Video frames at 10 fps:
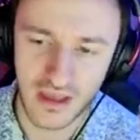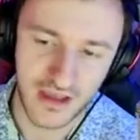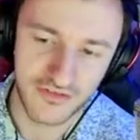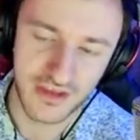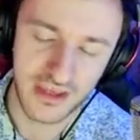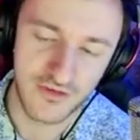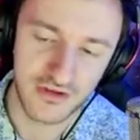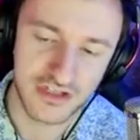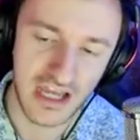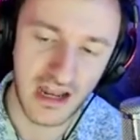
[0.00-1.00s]
Stinky, if you're in
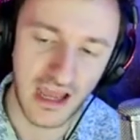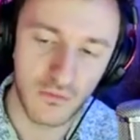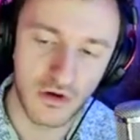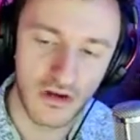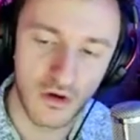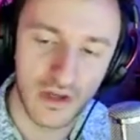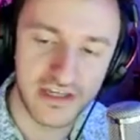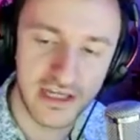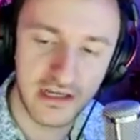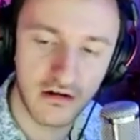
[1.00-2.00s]
the chat, I want to know what
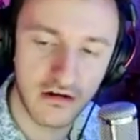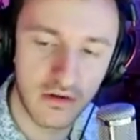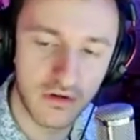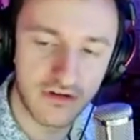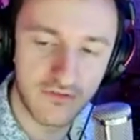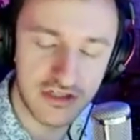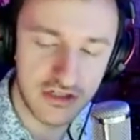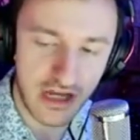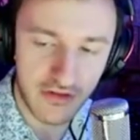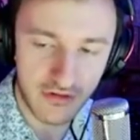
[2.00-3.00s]
tier and what division you
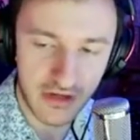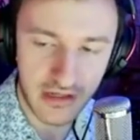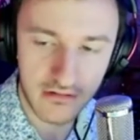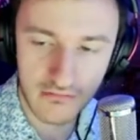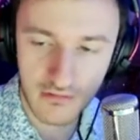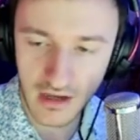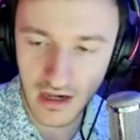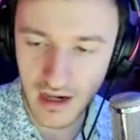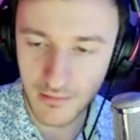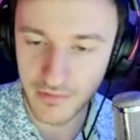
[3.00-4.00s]
guys are in.
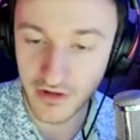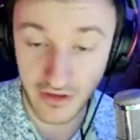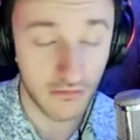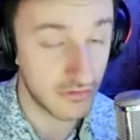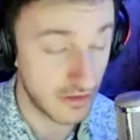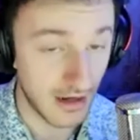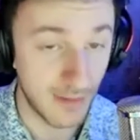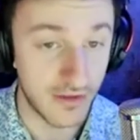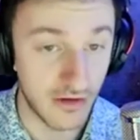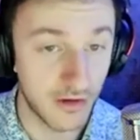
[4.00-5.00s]
Because they're
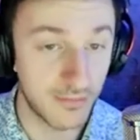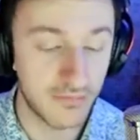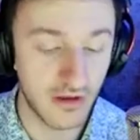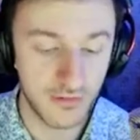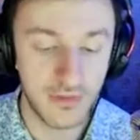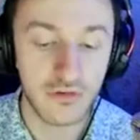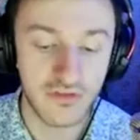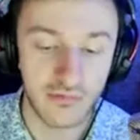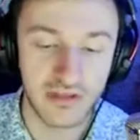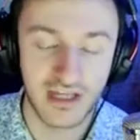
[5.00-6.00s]
up there. They're competing with
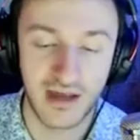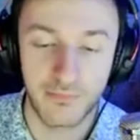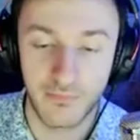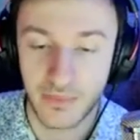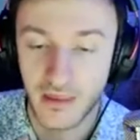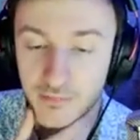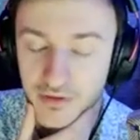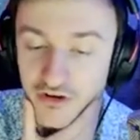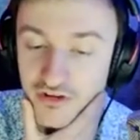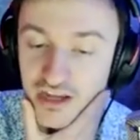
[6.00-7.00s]
some of the top
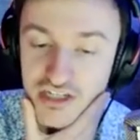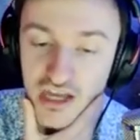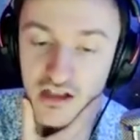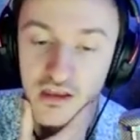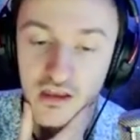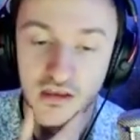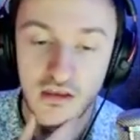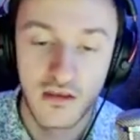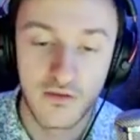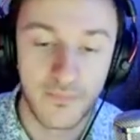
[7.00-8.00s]
players in IGL.
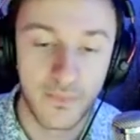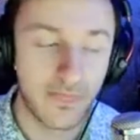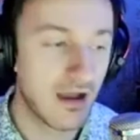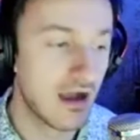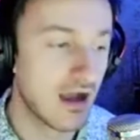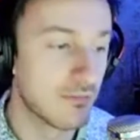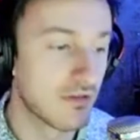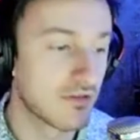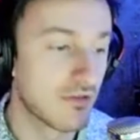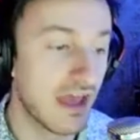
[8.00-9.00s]

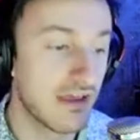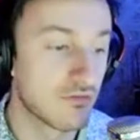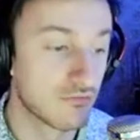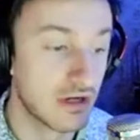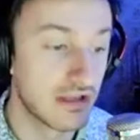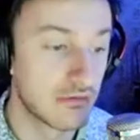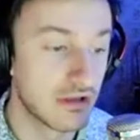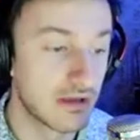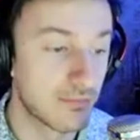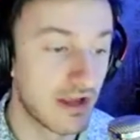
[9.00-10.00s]
So that is really,
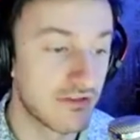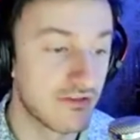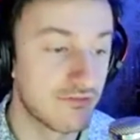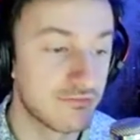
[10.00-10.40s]
really impressive.